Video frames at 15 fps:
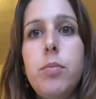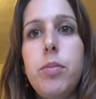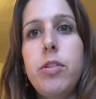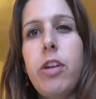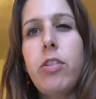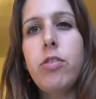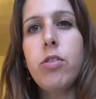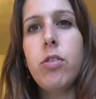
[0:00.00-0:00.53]

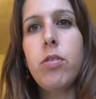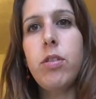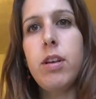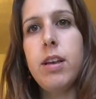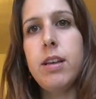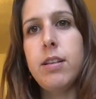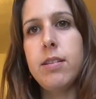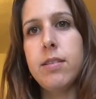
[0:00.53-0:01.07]

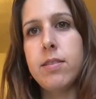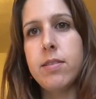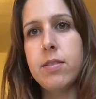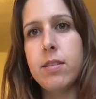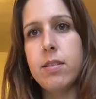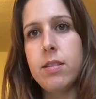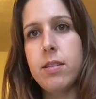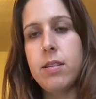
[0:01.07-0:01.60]
Progesterone
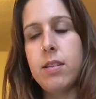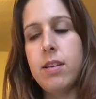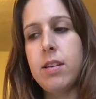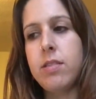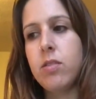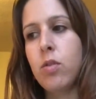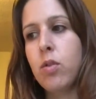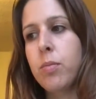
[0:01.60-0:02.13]
is
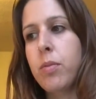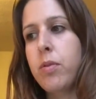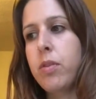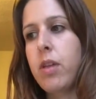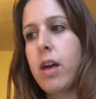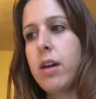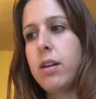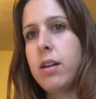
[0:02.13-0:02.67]
a
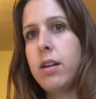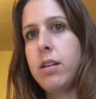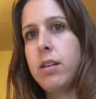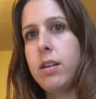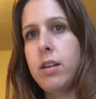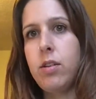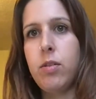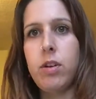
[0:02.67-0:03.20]
hormone
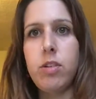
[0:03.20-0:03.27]
that, you know,